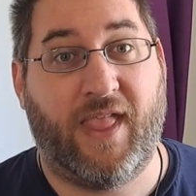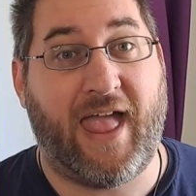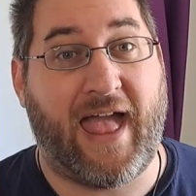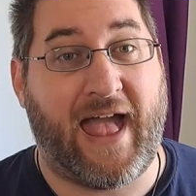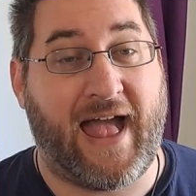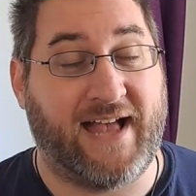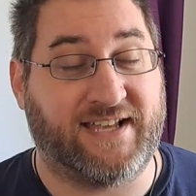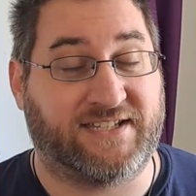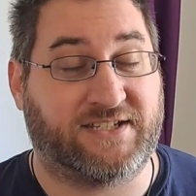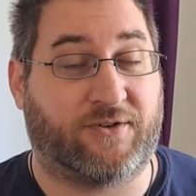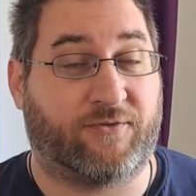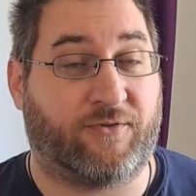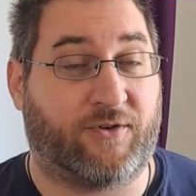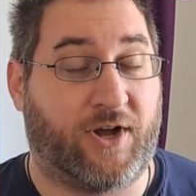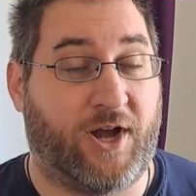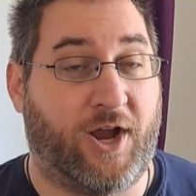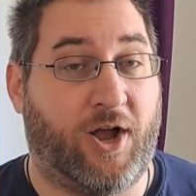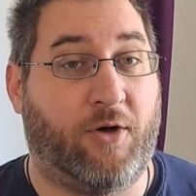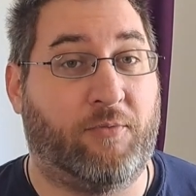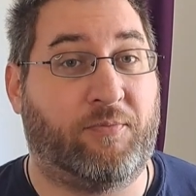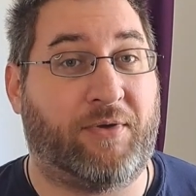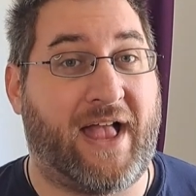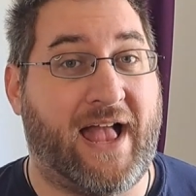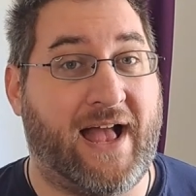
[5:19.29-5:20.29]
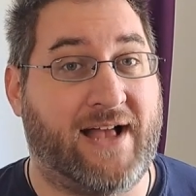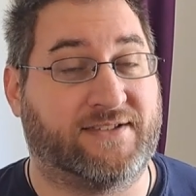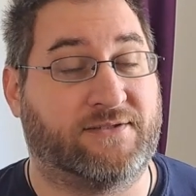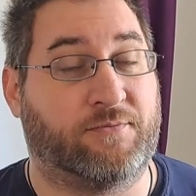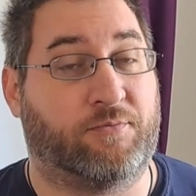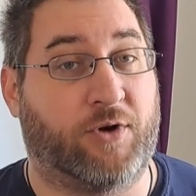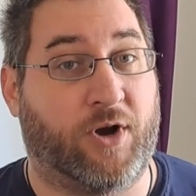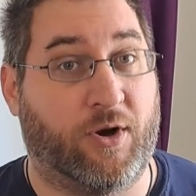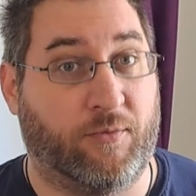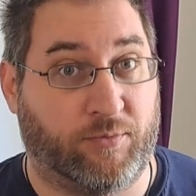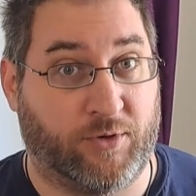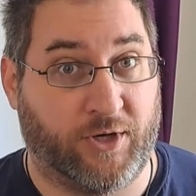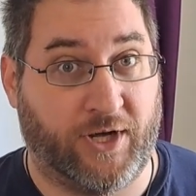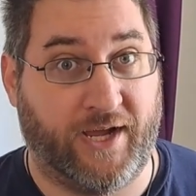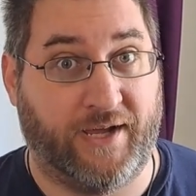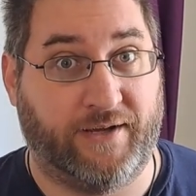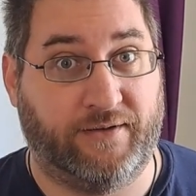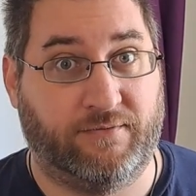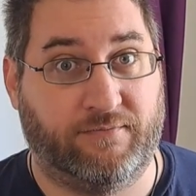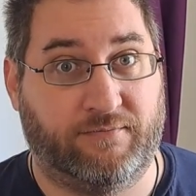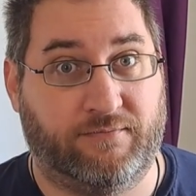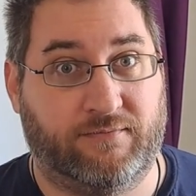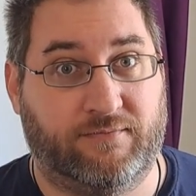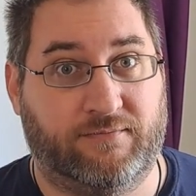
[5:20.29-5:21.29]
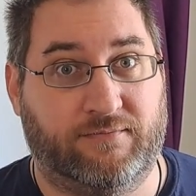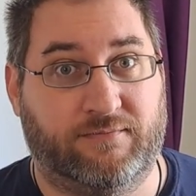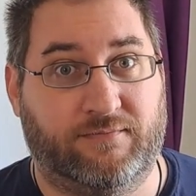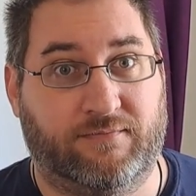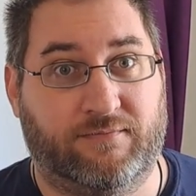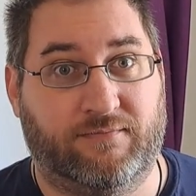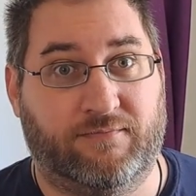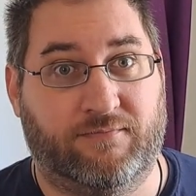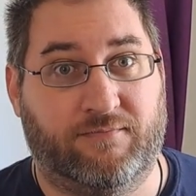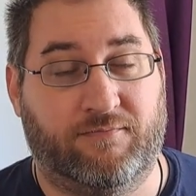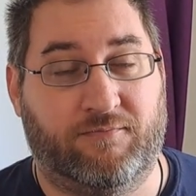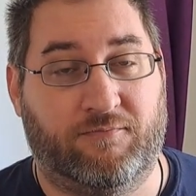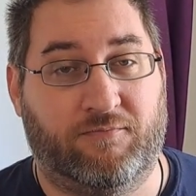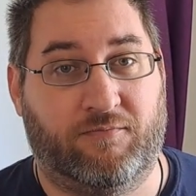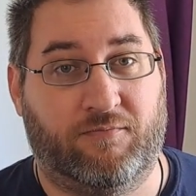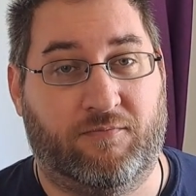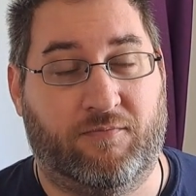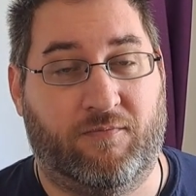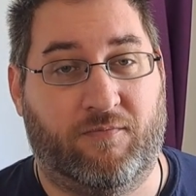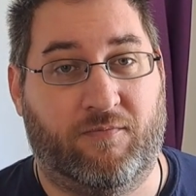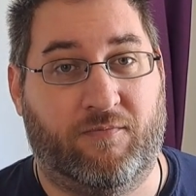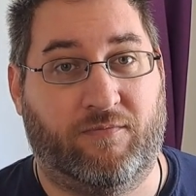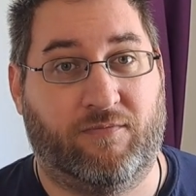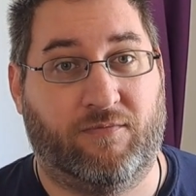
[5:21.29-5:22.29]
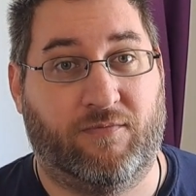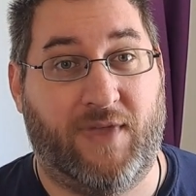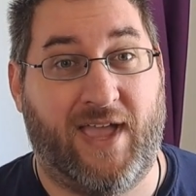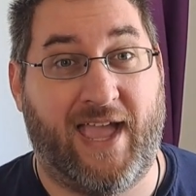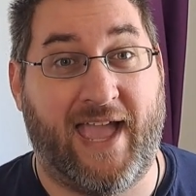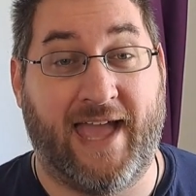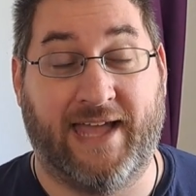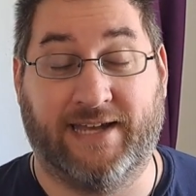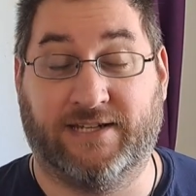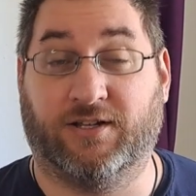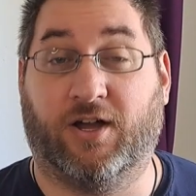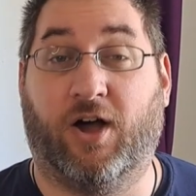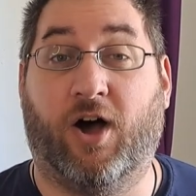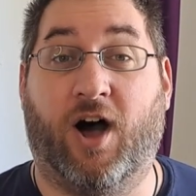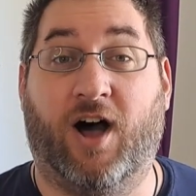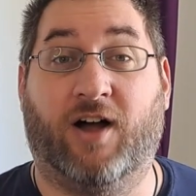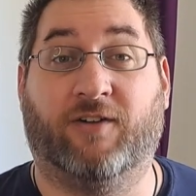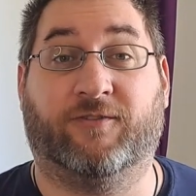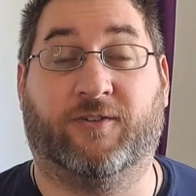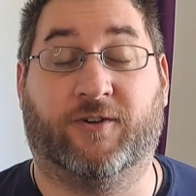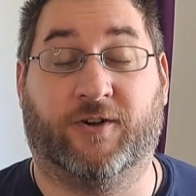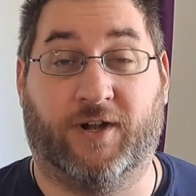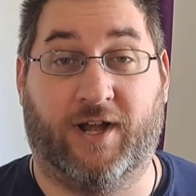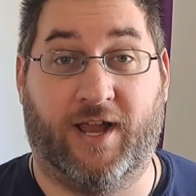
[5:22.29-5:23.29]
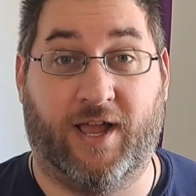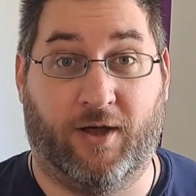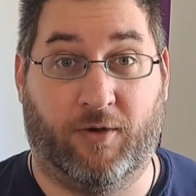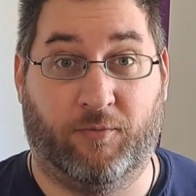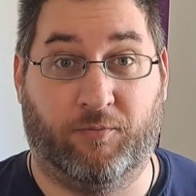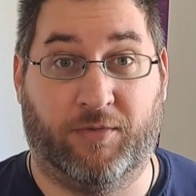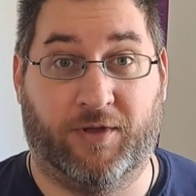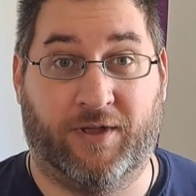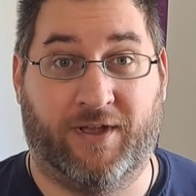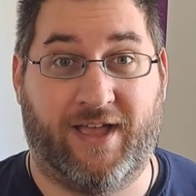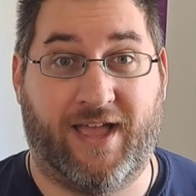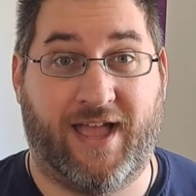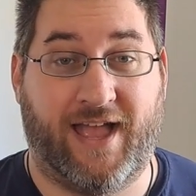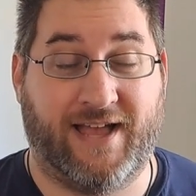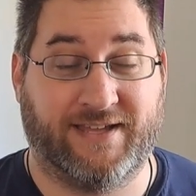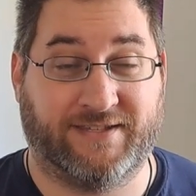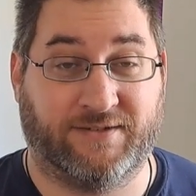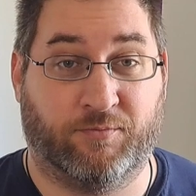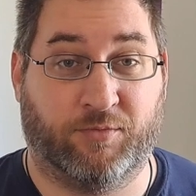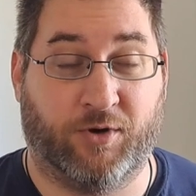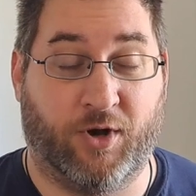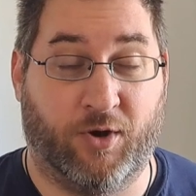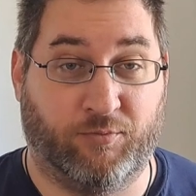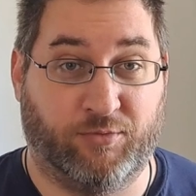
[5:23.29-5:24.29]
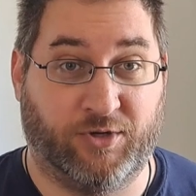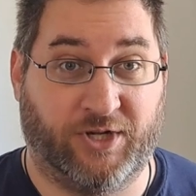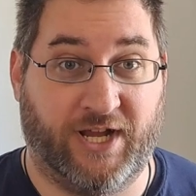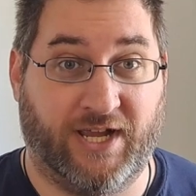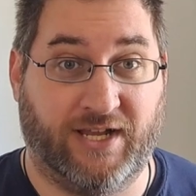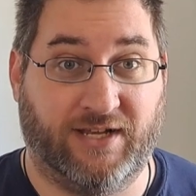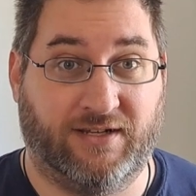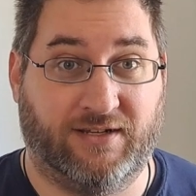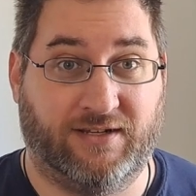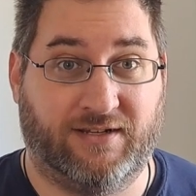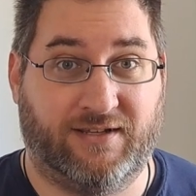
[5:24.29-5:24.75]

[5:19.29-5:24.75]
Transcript: Ask for help as appropriate. And offer help as appropriate.